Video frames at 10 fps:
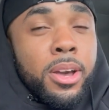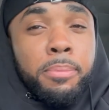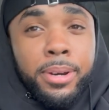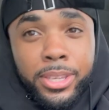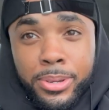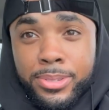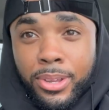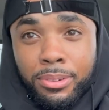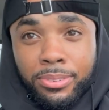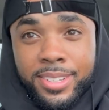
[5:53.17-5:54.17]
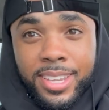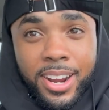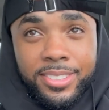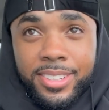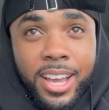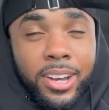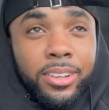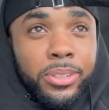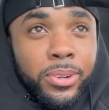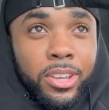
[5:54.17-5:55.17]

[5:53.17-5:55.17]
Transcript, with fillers: but used on the front tires, they're not gonna do that.